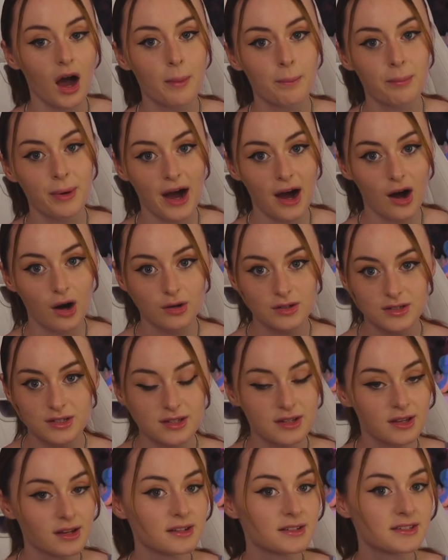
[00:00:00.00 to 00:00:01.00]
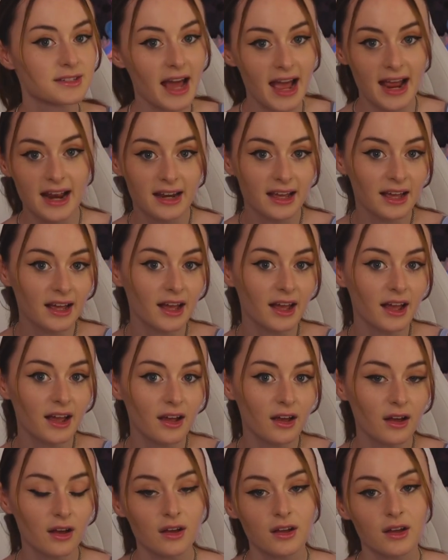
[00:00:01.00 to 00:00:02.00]
about
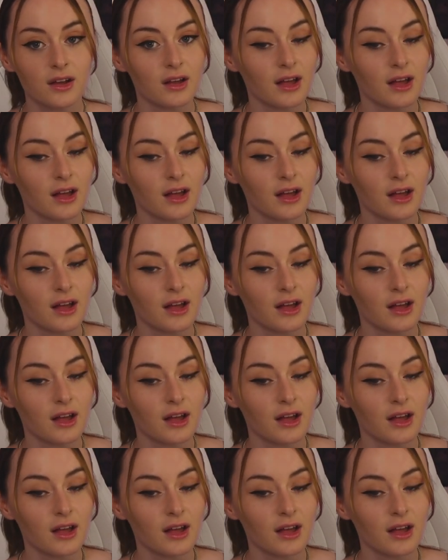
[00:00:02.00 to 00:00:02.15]
dating,